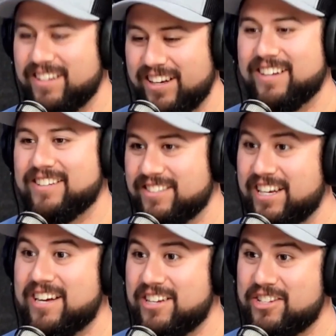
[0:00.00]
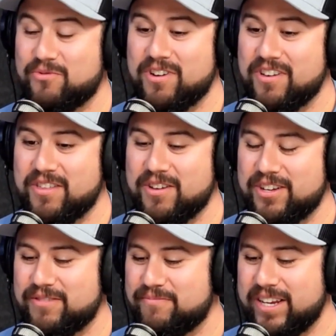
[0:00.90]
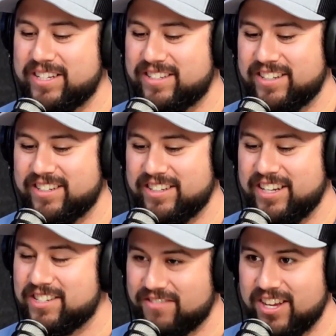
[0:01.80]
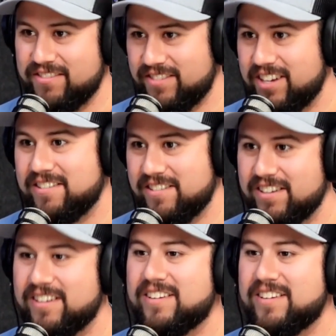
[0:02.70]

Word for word: Yeah. Yeah, it's one of the basic needs of life. Yeah. Yeah.